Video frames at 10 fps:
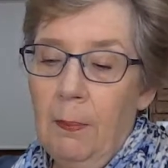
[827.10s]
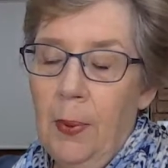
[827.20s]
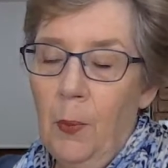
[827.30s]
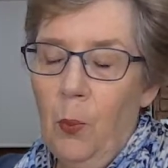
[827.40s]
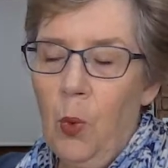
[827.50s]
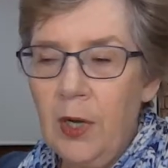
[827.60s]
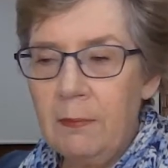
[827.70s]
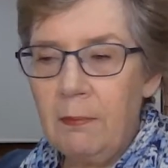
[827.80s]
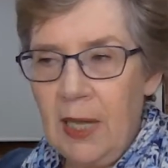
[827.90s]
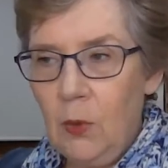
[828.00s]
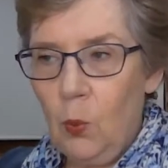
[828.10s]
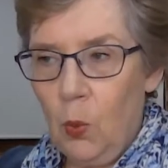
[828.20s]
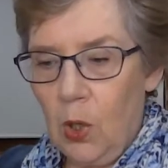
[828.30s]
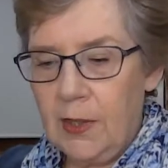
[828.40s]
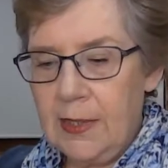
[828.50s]
But what it meant
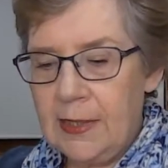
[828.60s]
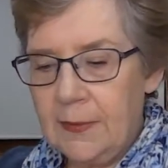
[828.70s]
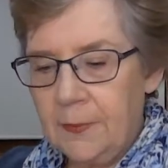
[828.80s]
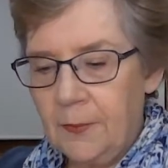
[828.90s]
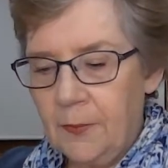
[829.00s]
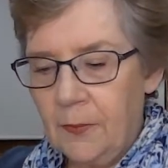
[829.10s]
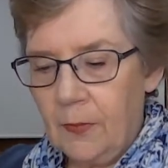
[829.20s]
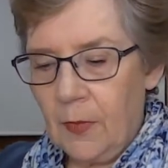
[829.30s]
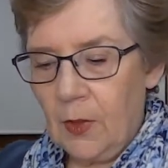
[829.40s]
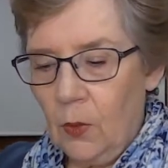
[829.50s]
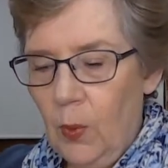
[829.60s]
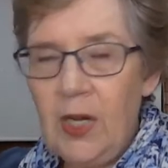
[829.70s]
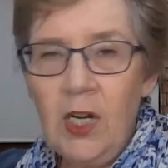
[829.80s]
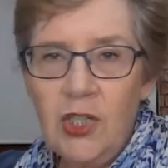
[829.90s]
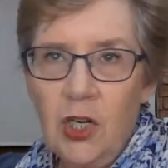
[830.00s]
was when
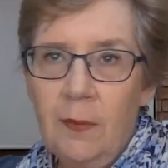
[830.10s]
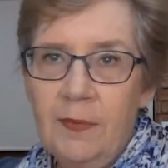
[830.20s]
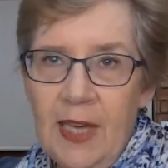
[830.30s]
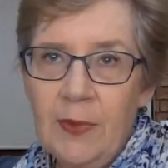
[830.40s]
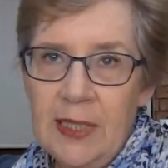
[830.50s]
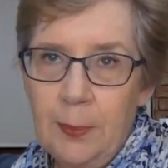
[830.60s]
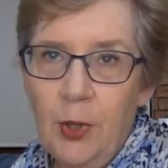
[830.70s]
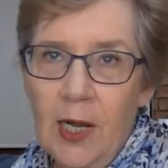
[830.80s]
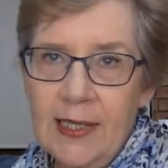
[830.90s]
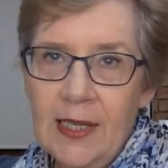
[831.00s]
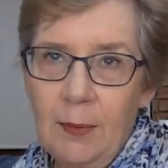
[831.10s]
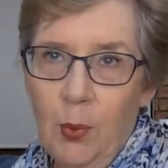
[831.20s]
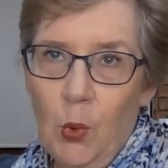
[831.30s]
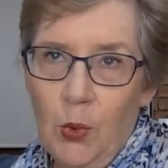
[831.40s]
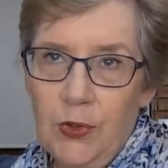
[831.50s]
I shopped, that was the price I
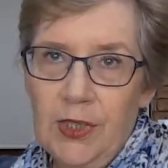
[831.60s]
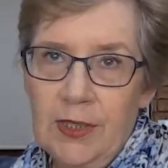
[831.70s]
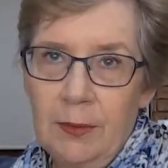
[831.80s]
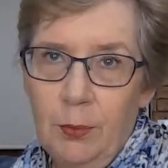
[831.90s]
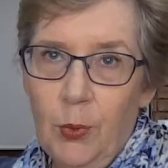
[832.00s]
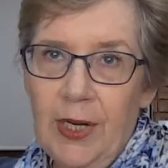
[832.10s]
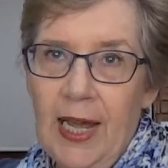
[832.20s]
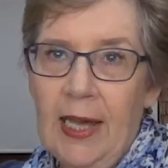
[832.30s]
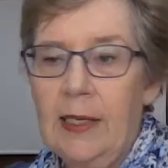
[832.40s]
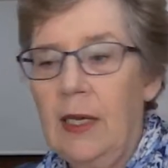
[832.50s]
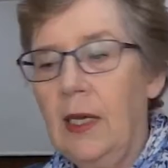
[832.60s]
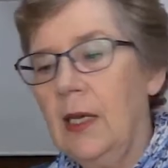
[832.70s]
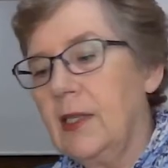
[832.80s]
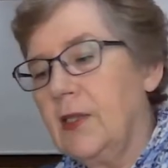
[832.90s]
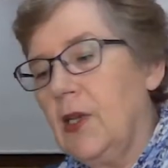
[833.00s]
bought at.
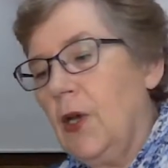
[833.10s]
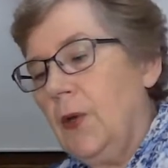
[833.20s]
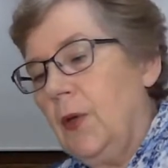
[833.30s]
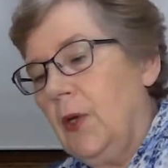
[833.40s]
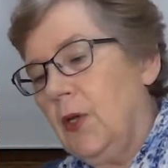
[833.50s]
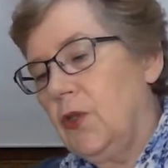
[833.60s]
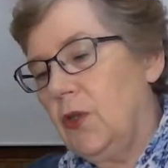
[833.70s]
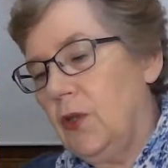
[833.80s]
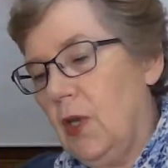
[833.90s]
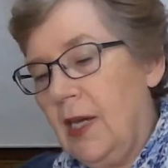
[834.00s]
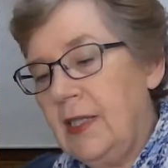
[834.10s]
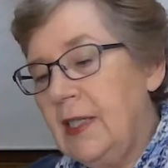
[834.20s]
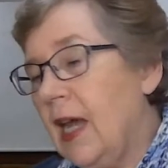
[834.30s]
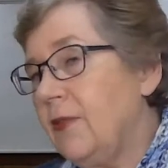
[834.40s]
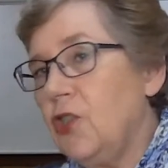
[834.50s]
So I didn't
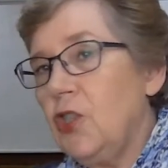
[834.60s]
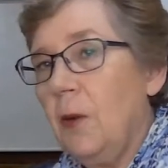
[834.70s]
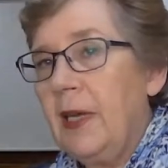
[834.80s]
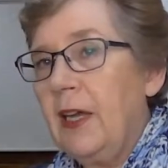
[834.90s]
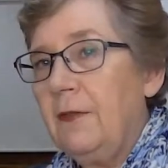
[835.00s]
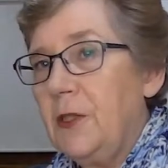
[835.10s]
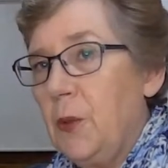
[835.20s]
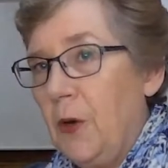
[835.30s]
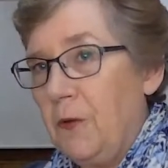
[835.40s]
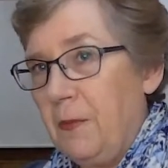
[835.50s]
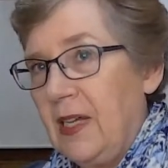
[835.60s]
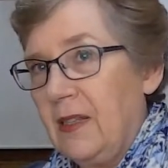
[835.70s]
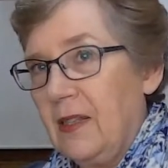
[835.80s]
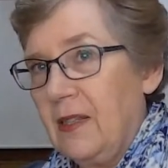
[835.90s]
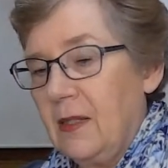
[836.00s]
have to shop again for 12
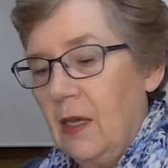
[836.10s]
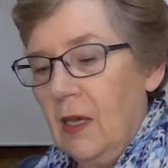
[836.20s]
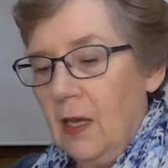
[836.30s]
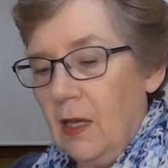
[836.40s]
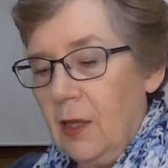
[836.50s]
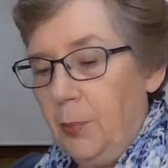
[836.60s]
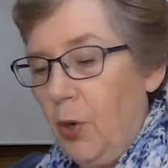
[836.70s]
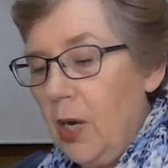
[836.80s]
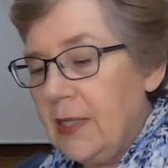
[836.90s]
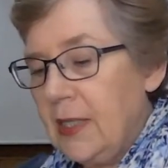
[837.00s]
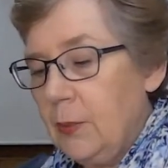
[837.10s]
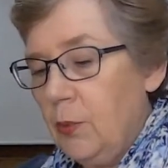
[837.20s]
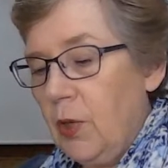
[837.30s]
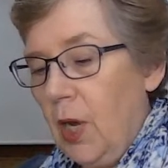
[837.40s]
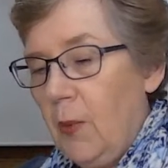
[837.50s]
months. The prices will
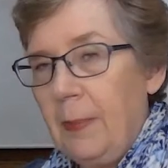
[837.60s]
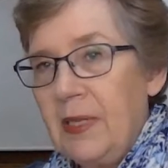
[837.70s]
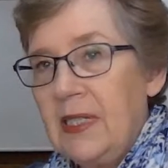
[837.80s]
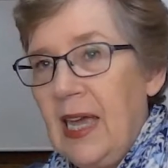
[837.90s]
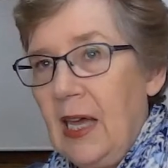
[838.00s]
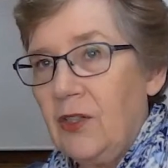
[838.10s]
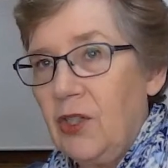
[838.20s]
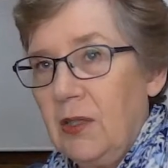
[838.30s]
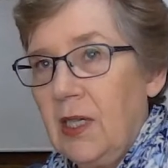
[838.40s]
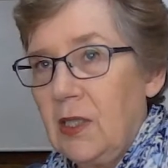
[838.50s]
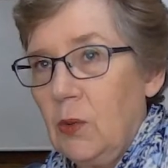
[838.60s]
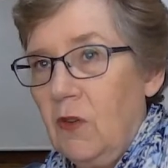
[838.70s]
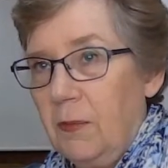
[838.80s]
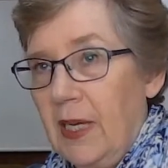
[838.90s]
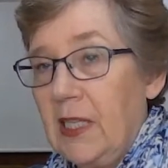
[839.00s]
go up and down during that
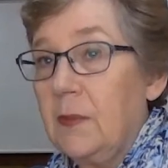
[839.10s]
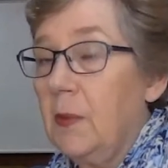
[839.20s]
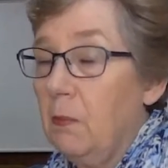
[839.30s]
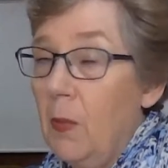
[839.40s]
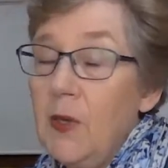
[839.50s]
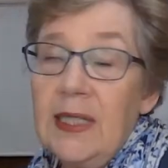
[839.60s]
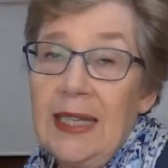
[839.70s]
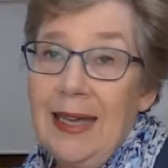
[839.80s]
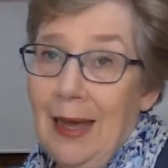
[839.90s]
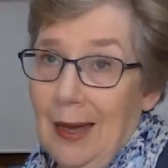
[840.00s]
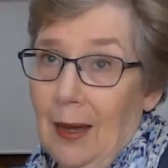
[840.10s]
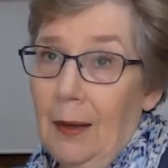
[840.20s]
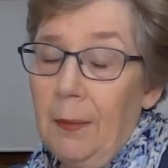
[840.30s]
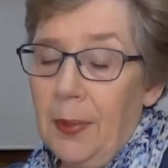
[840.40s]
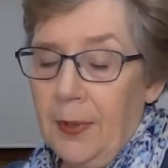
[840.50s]
12 months, but mostly up.